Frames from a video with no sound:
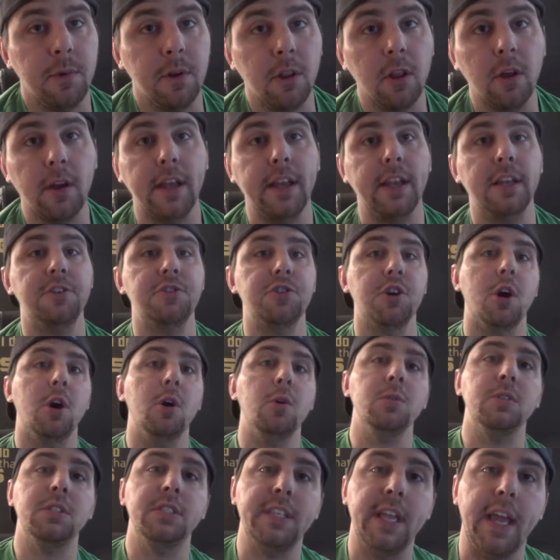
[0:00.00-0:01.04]
You're looking at your
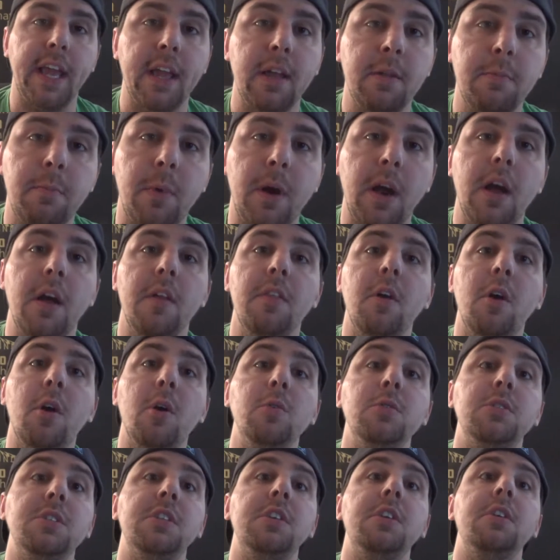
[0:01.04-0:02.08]
host, Dan Brown, the
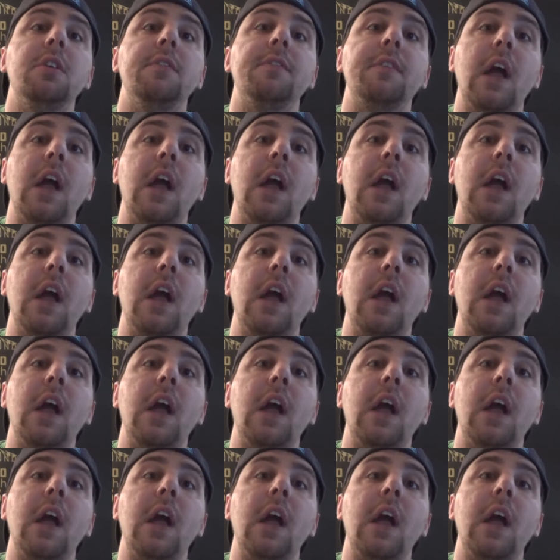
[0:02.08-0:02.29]
host here